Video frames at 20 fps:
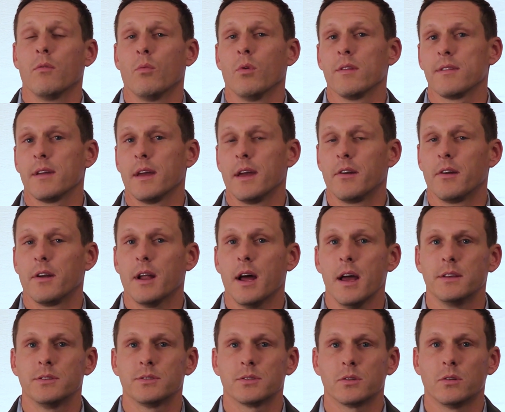once I entered
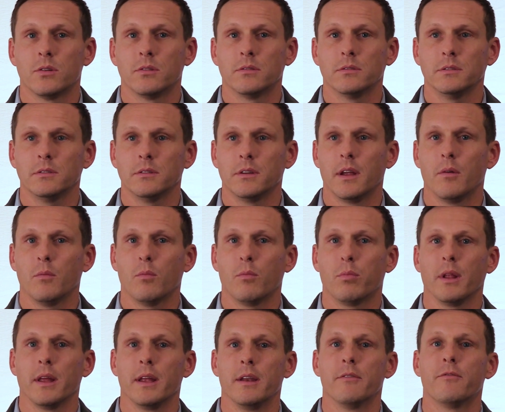high school,
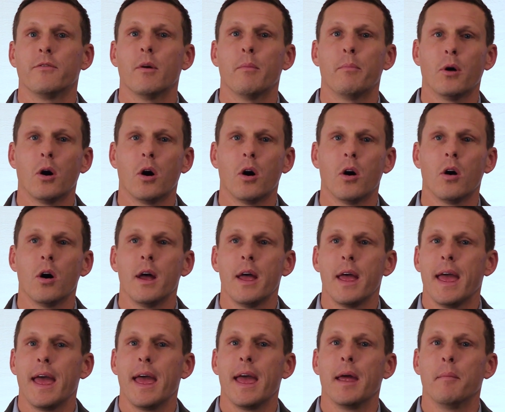played
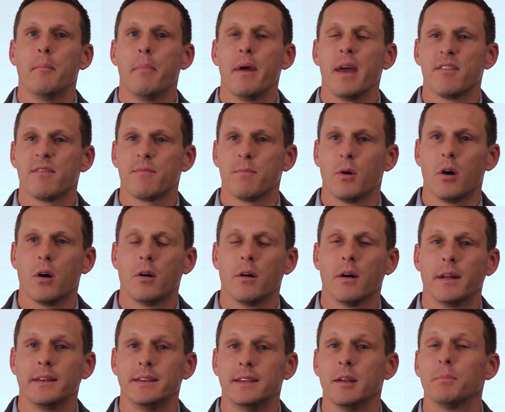football and
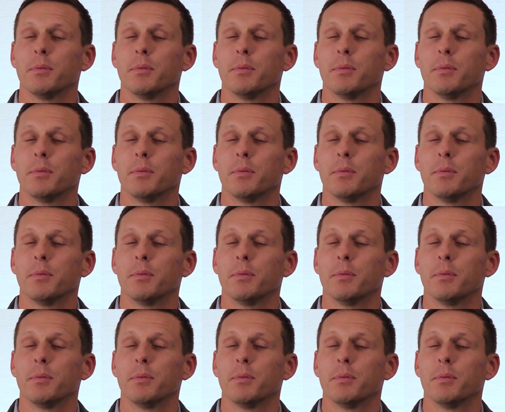baseball.